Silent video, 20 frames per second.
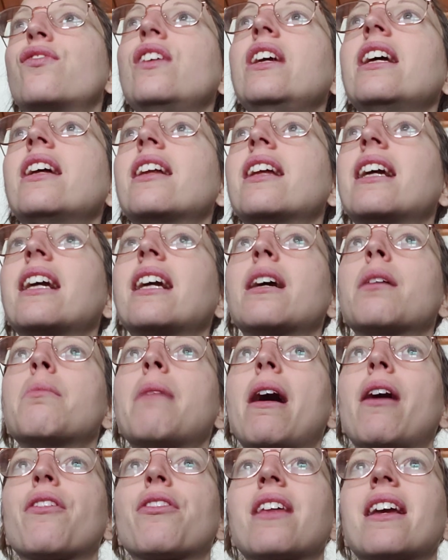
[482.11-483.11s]
feeling
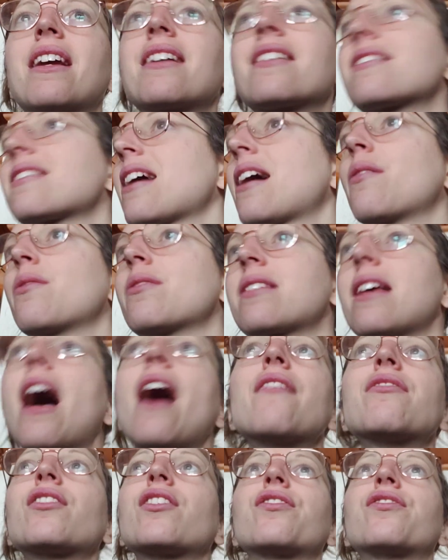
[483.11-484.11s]
about things that was
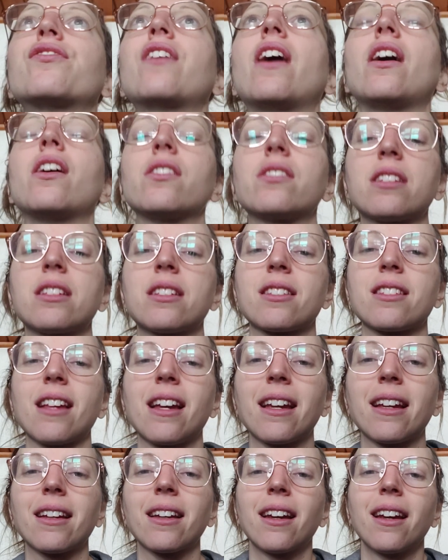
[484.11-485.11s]
ever felt. It's
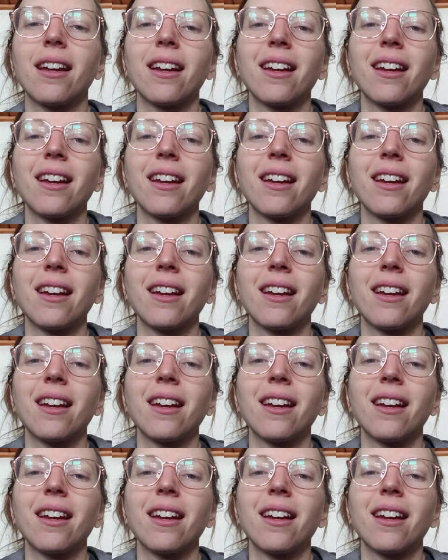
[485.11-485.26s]
like,